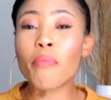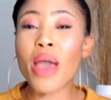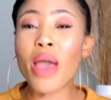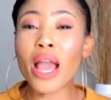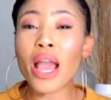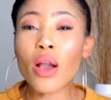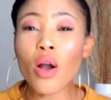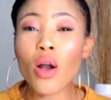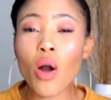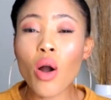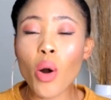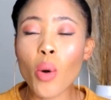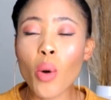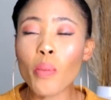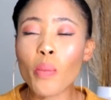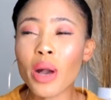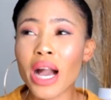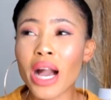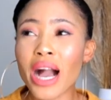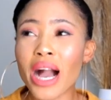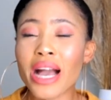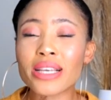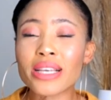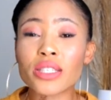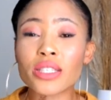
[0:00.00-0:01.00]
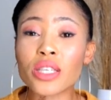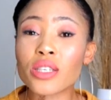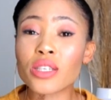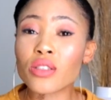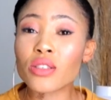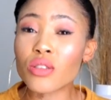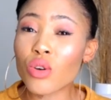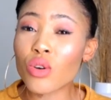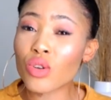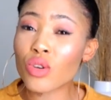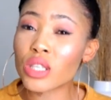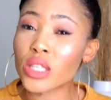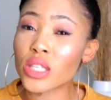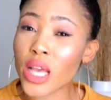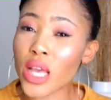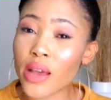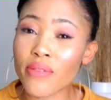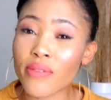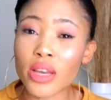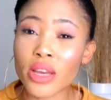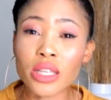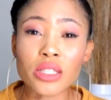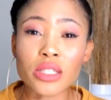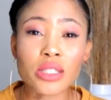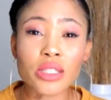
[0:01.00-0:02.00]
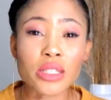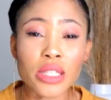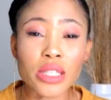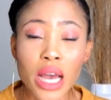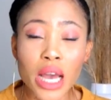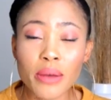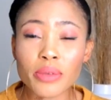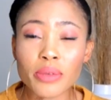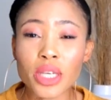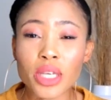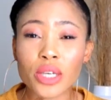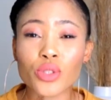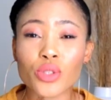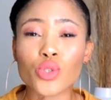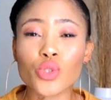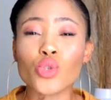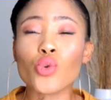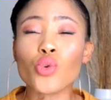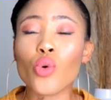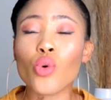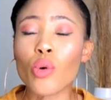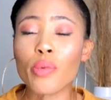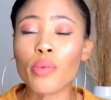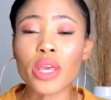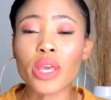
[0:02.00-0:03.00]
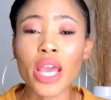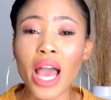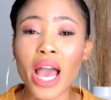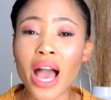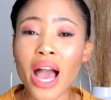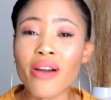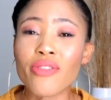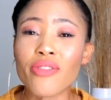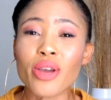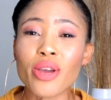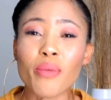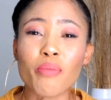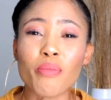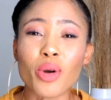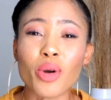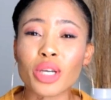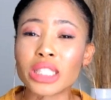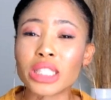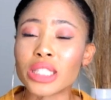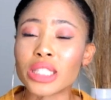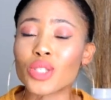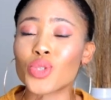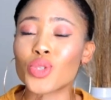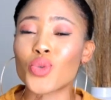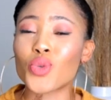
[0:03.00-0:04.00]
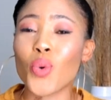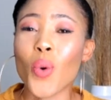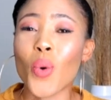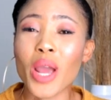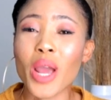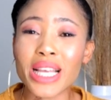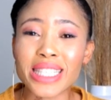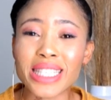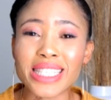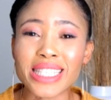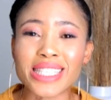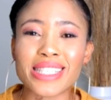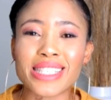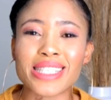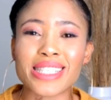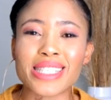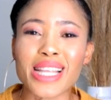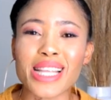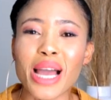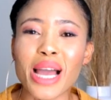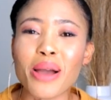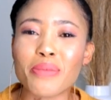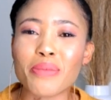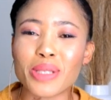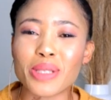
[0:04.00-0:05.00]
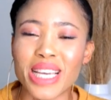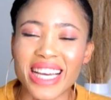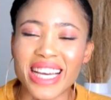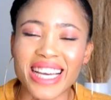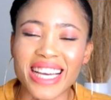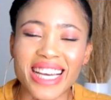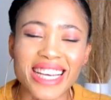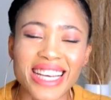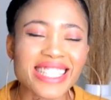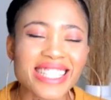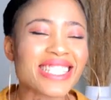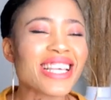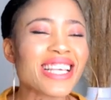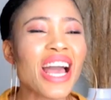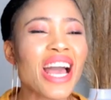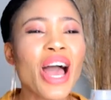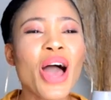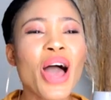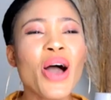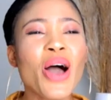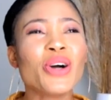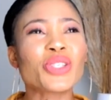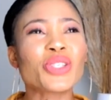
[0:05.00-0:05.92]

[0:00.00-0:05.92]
Back home guys, there's no 7 subjects. You will be having more than 20 subjects.